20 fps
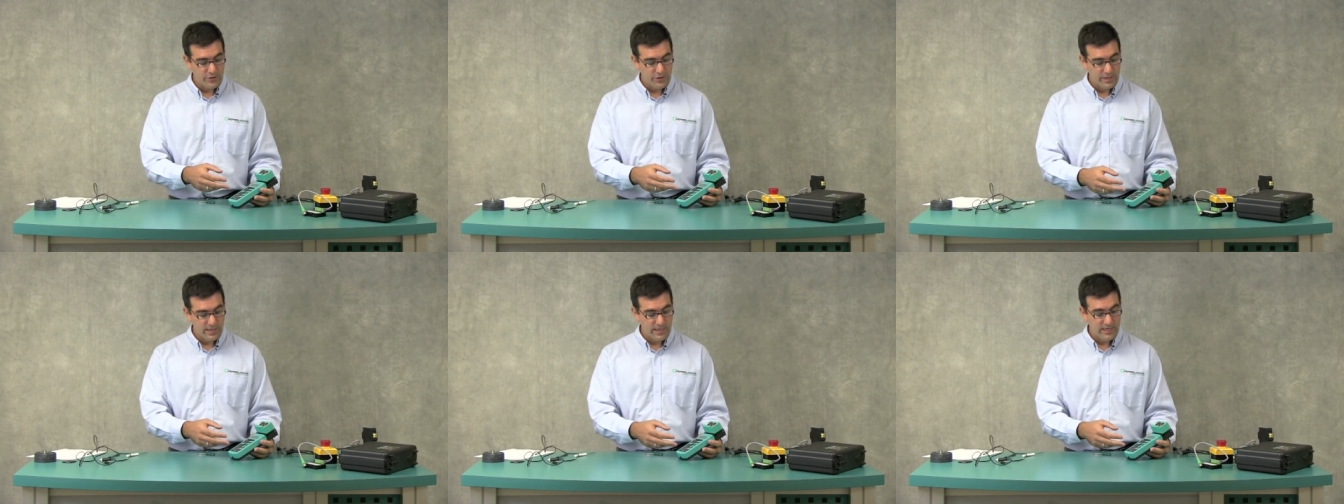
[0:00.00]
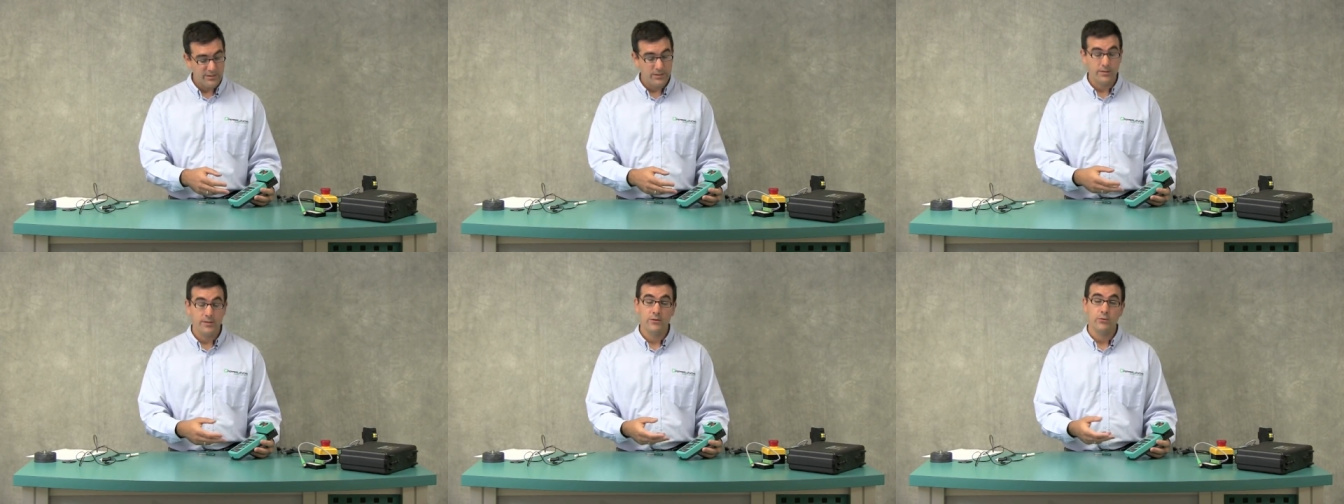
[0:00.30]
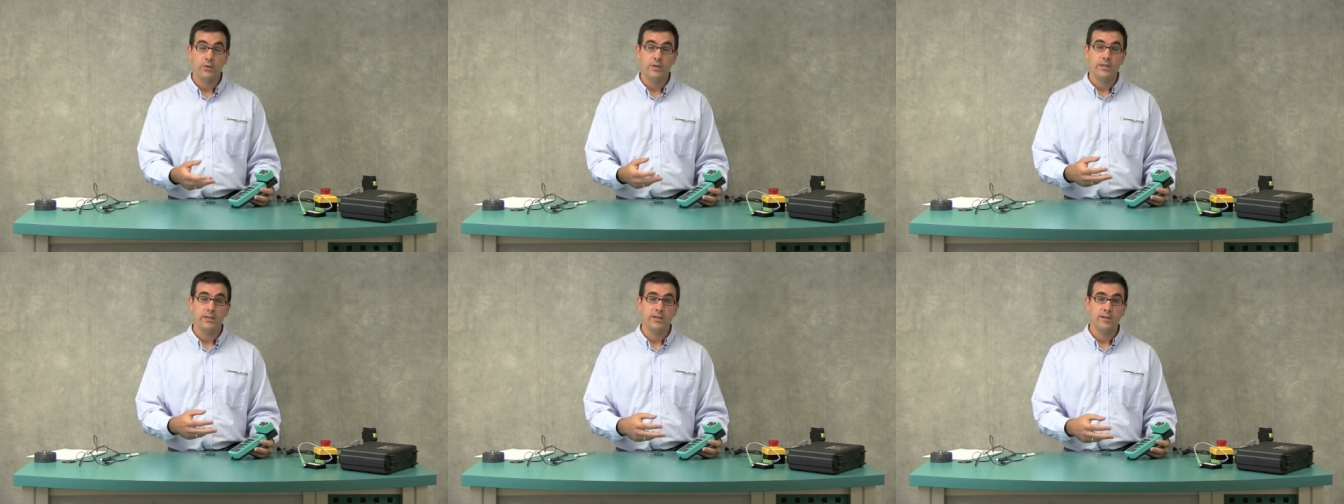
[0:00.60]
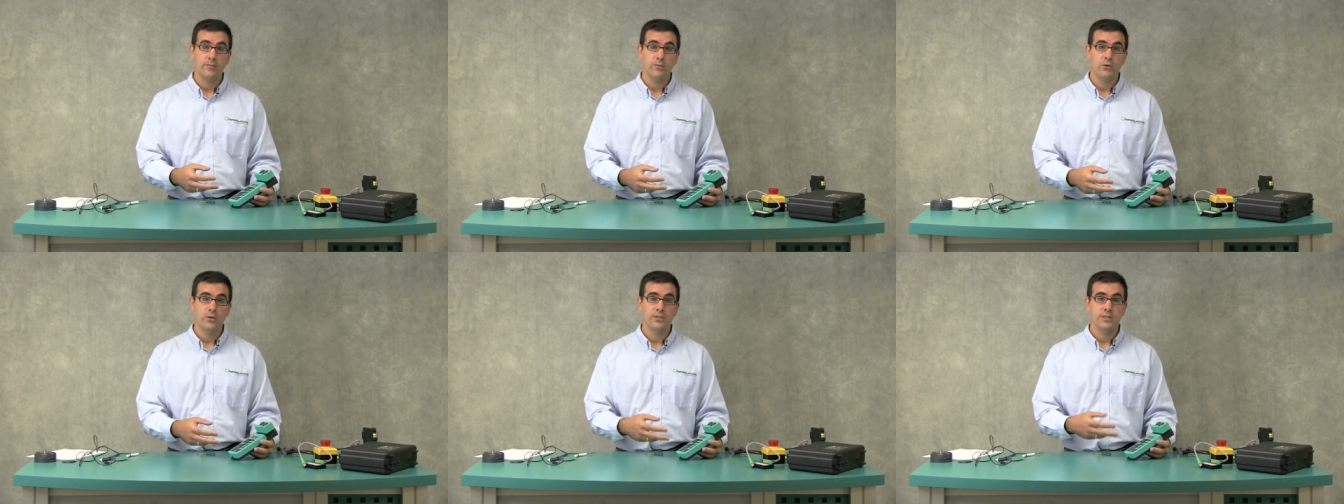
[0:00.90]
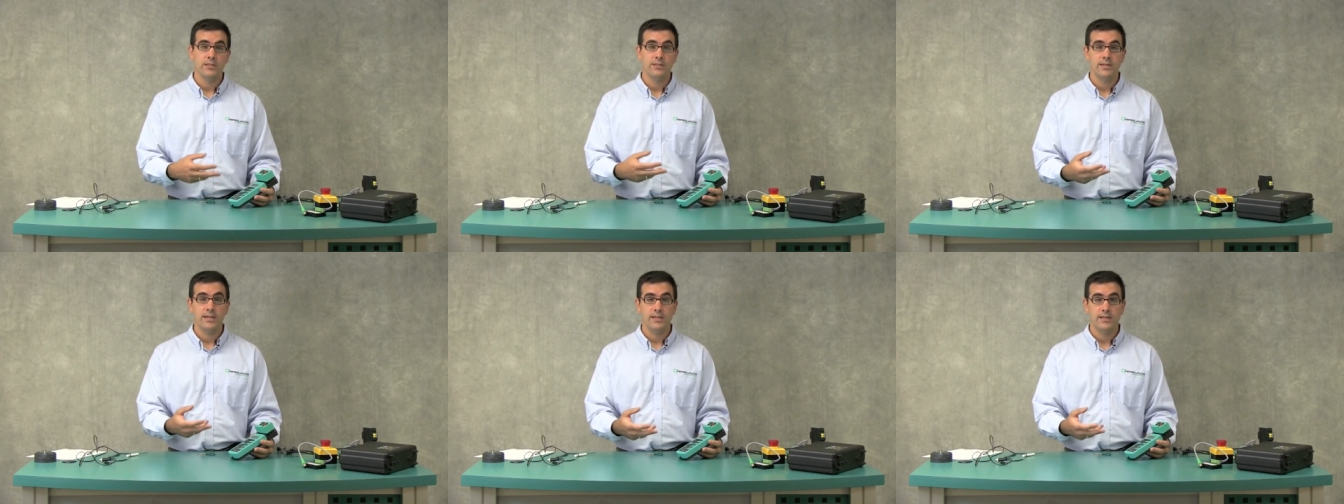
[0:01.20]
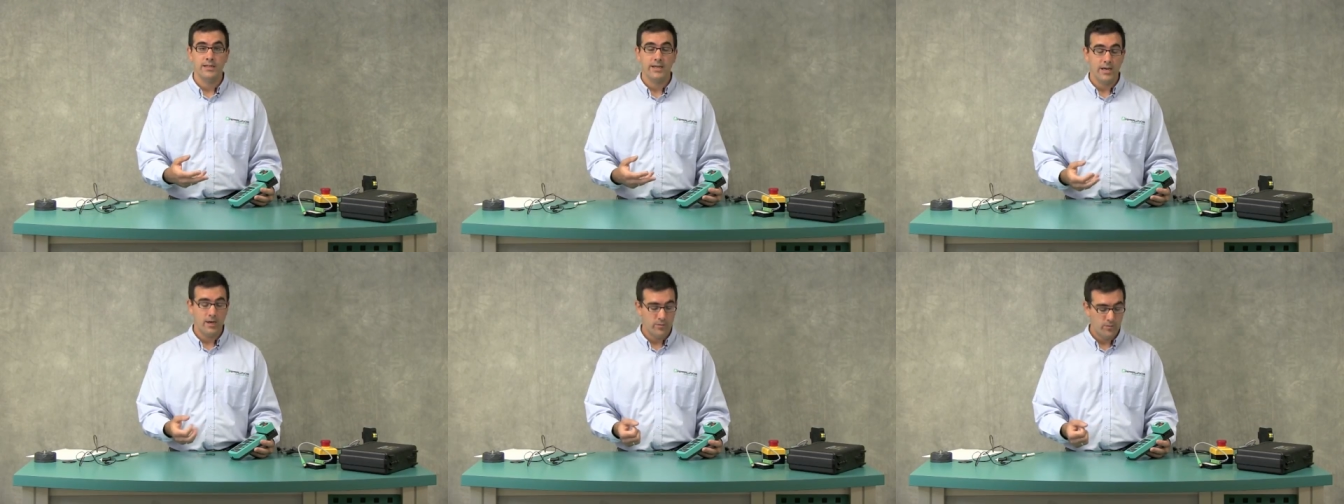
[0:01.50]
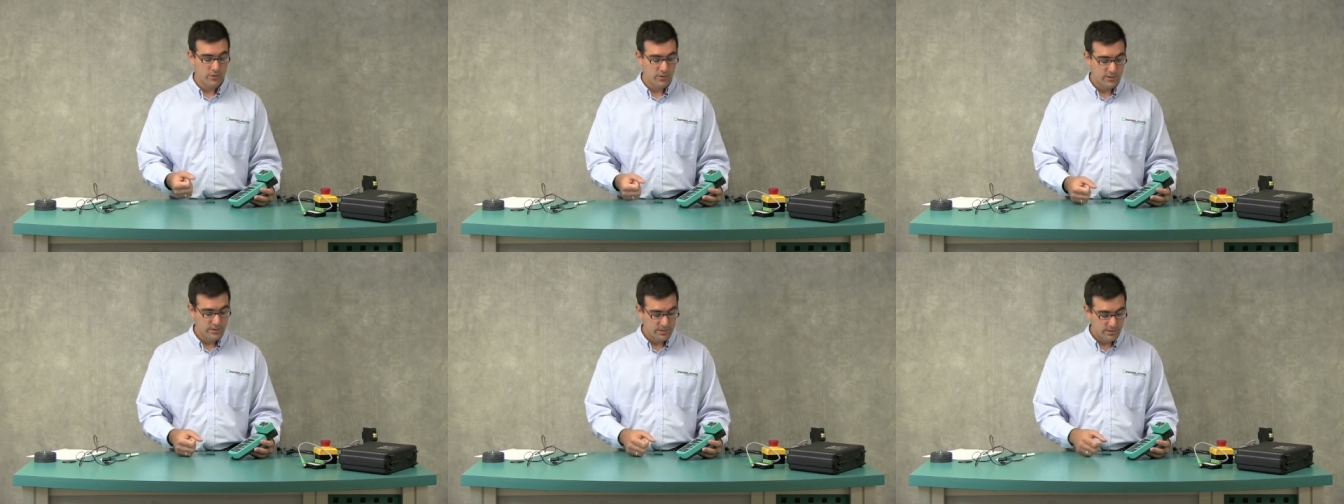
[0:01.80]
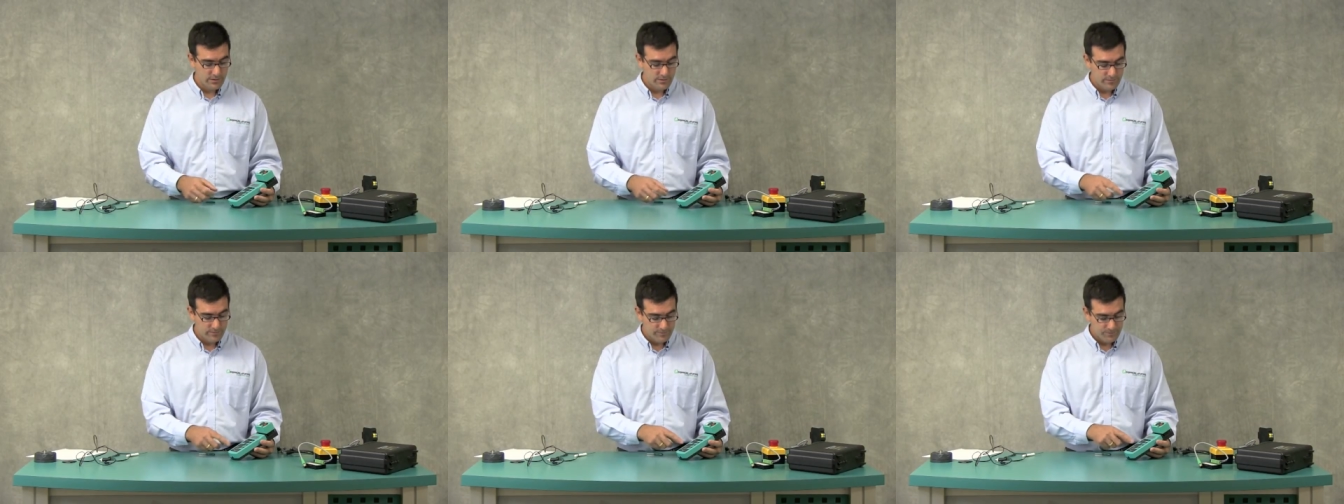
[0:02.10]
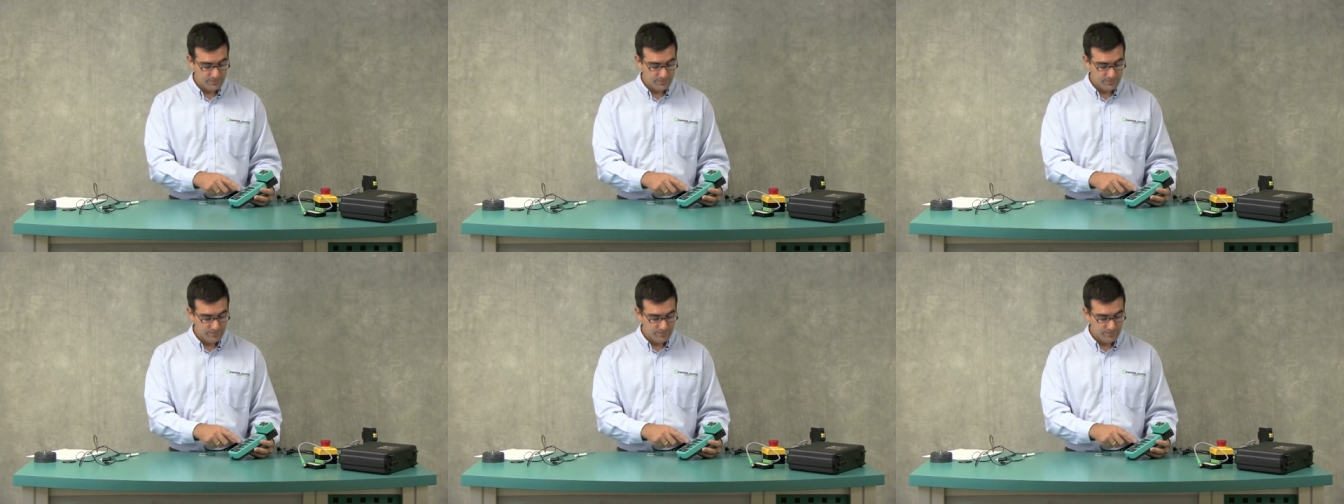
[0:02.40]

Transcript: change and then read the inputs and set the outputs.